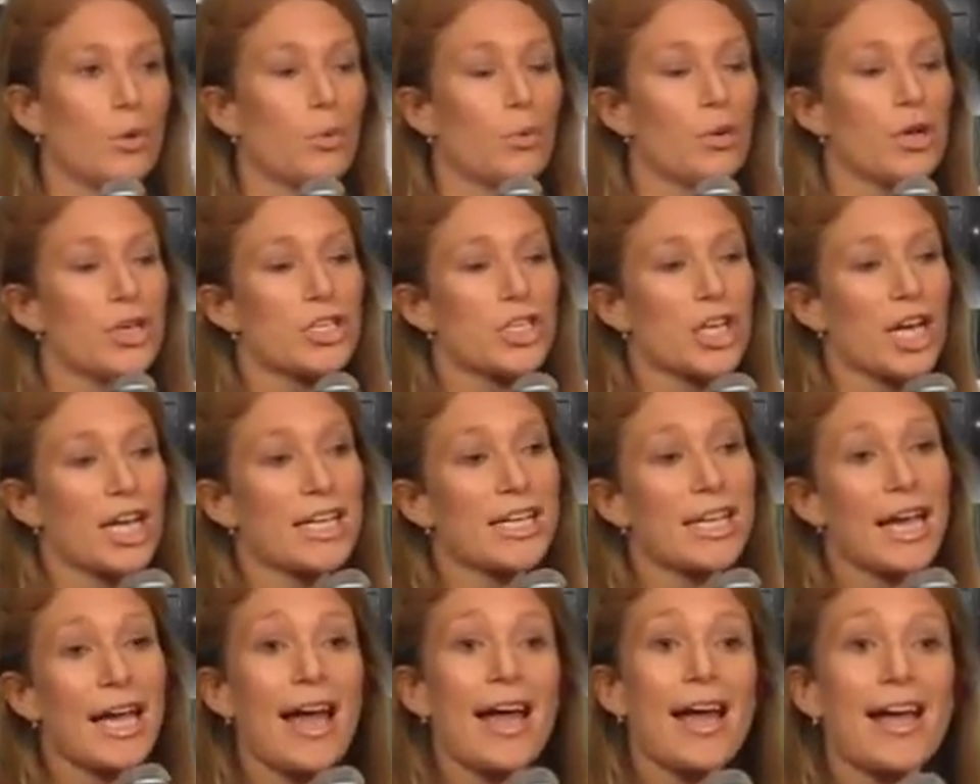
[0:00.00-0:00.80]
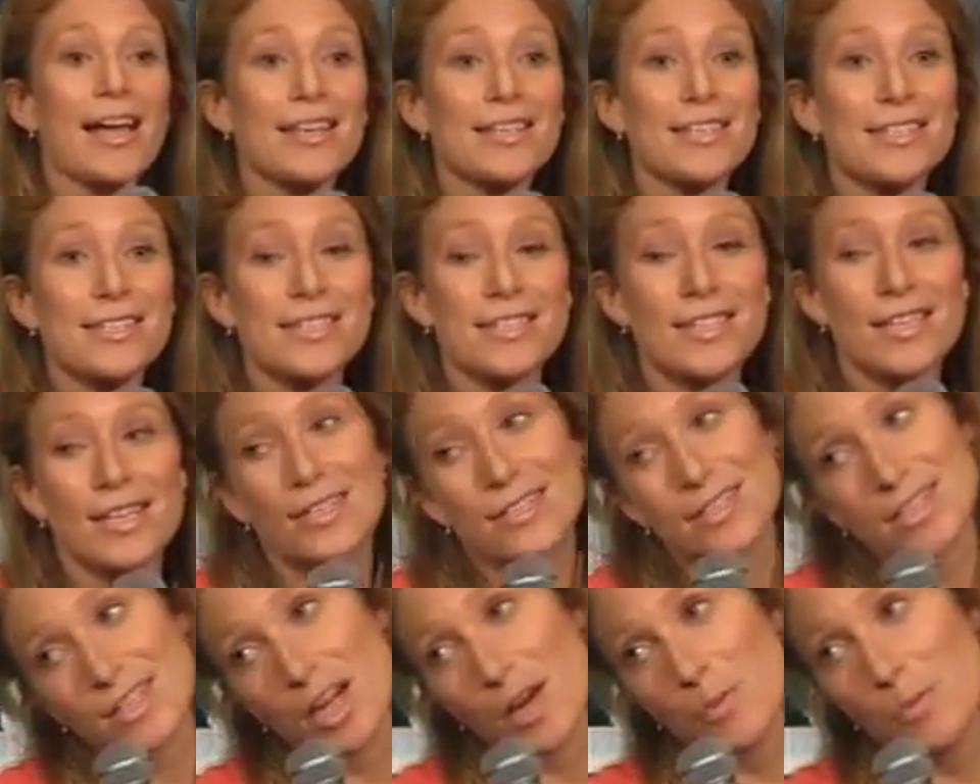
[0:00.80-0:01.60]
Which I guess
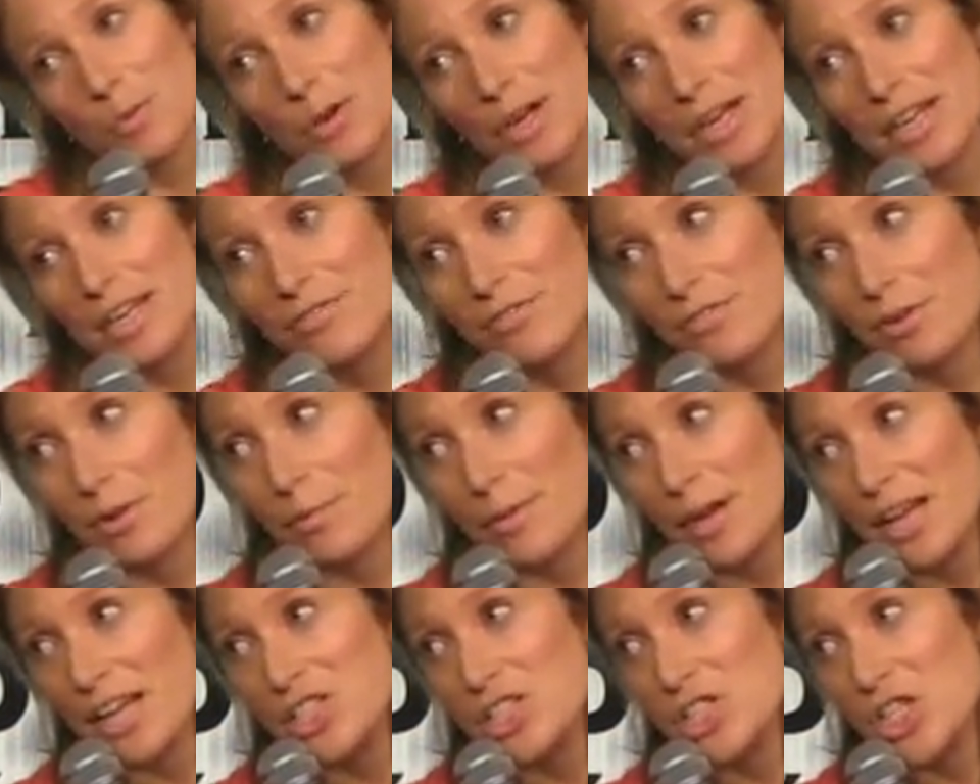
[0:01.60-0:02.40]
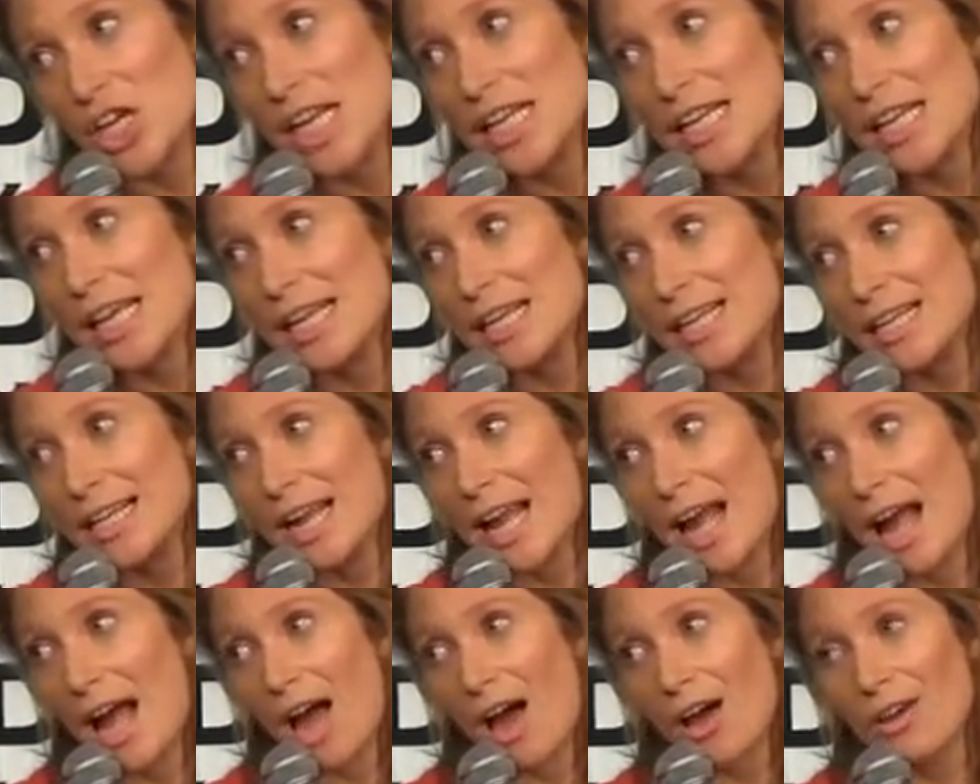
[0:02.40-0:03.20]
is an upgrade from my JDate
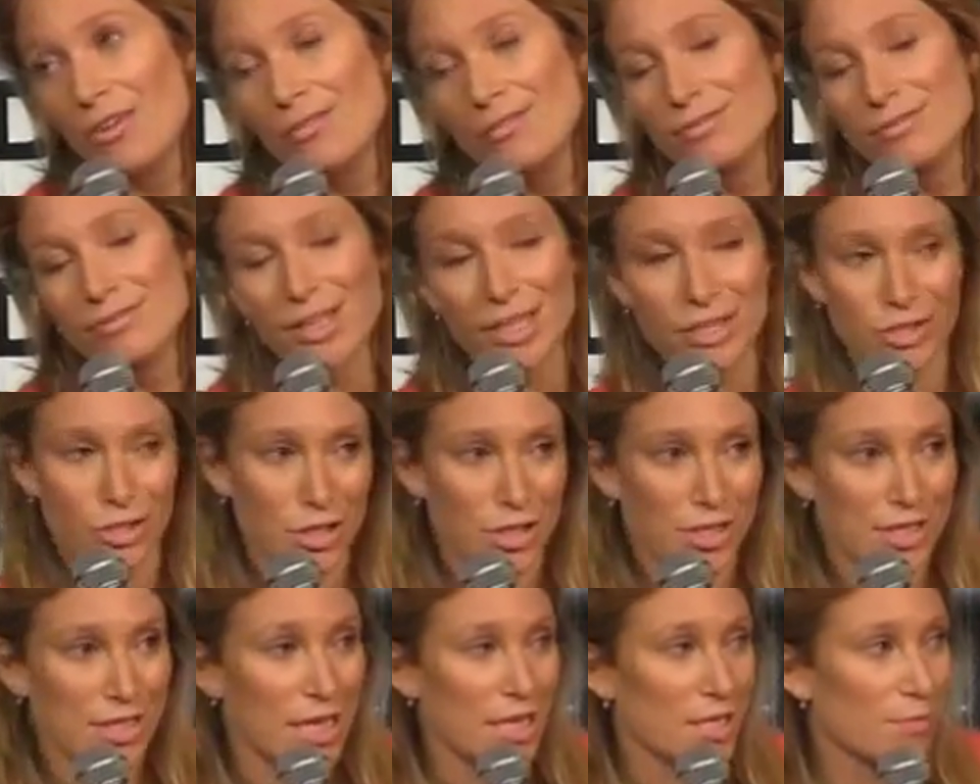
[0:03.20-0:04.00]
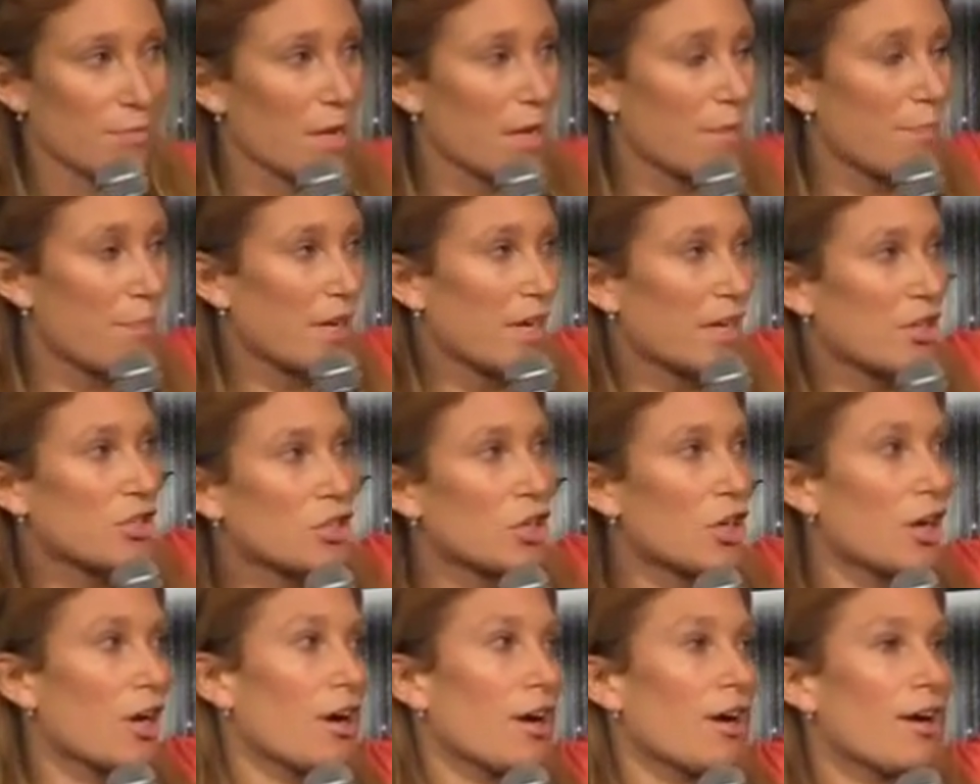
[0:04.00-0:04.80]
account that just has my
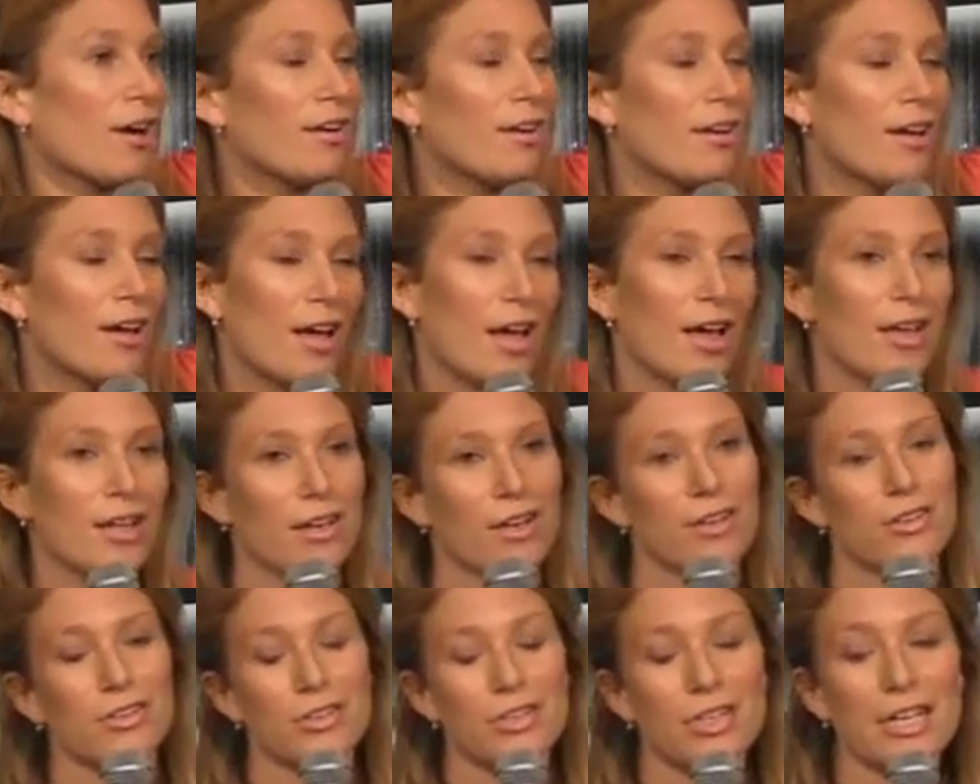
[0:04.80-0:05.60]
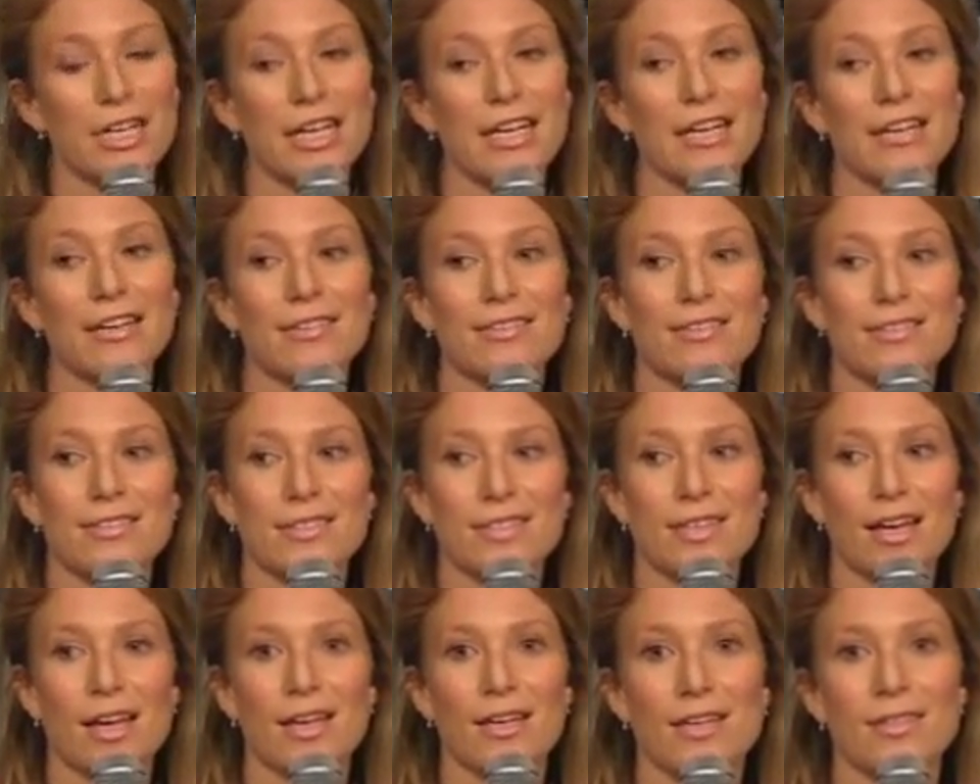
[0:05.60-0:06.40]
picture and underneath
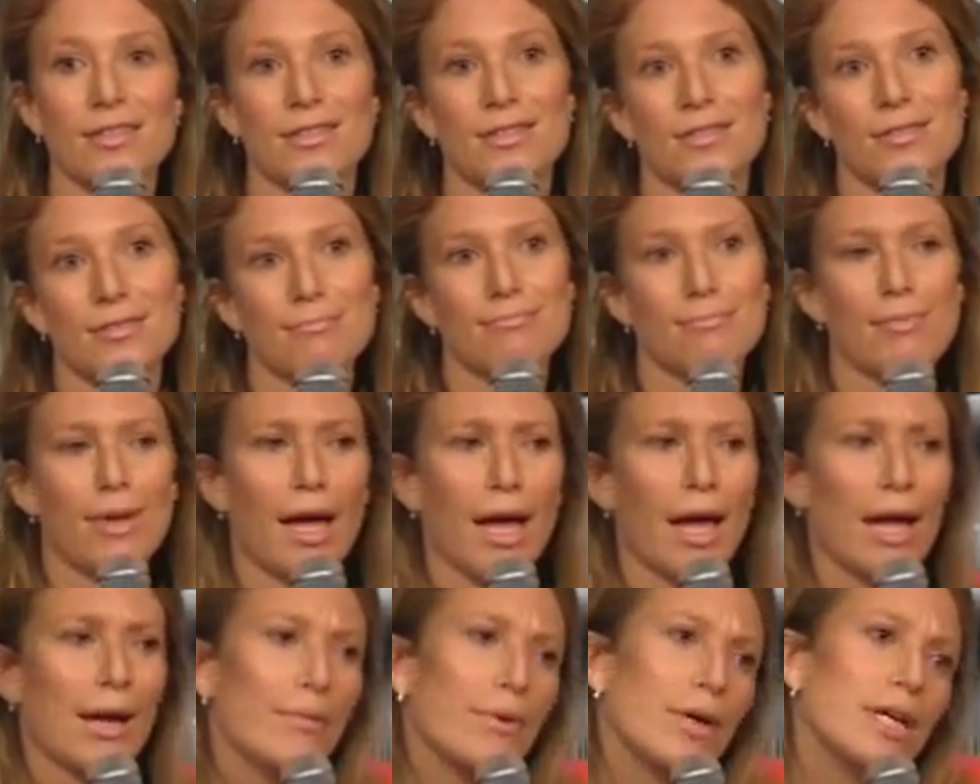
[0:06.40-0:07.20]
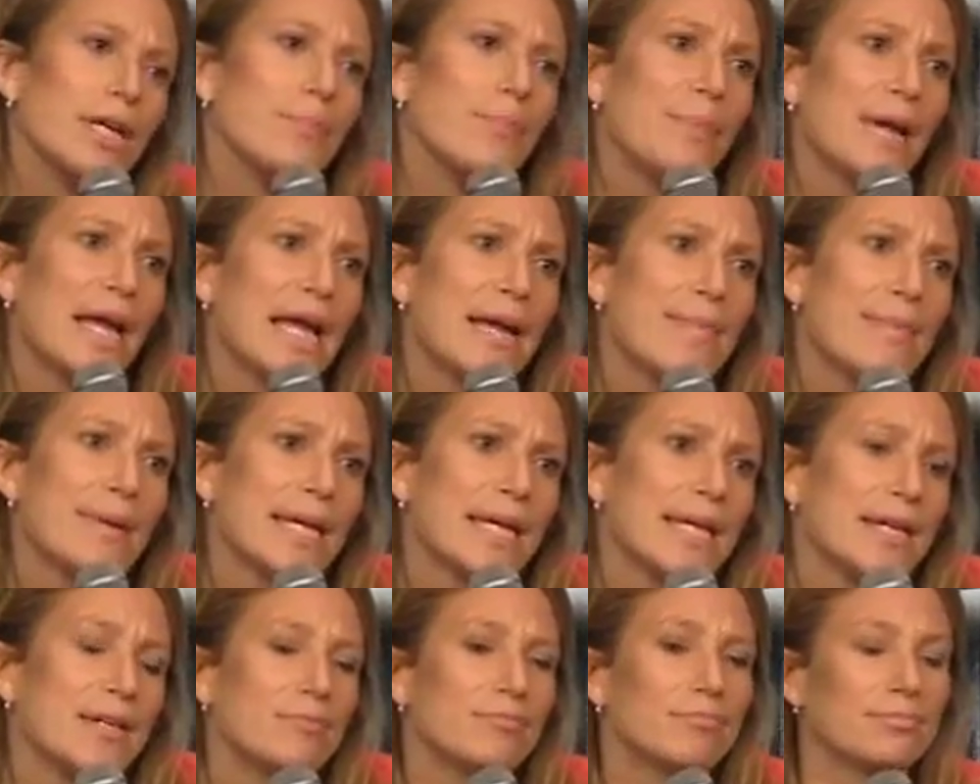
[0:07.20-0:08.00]
says, I want a
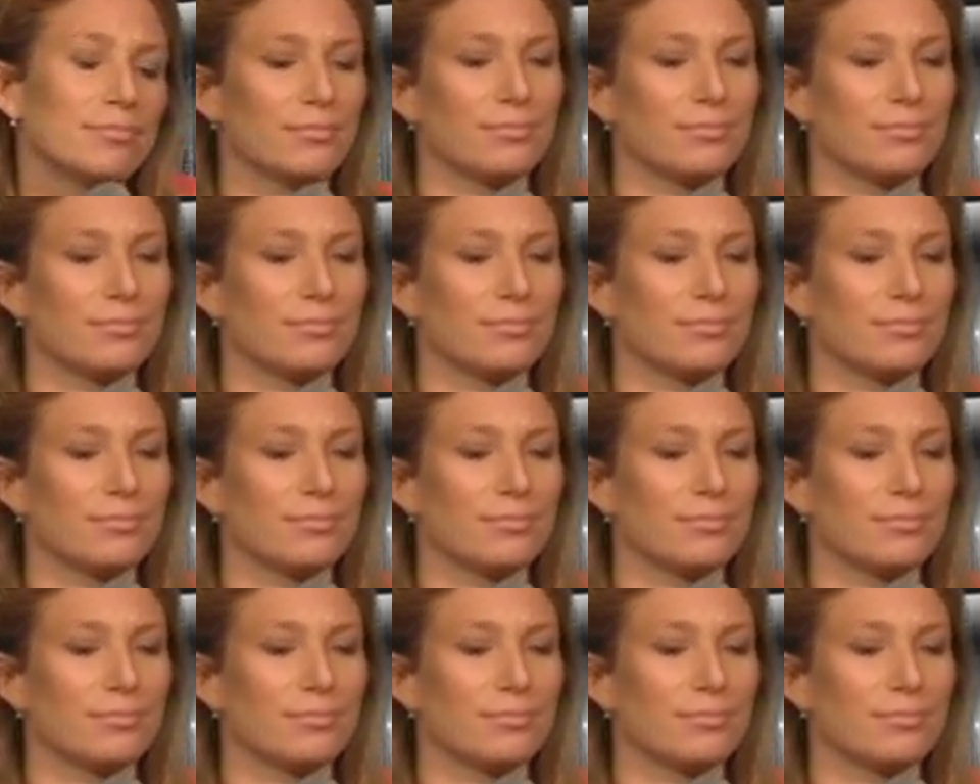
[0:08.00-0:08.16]
baby.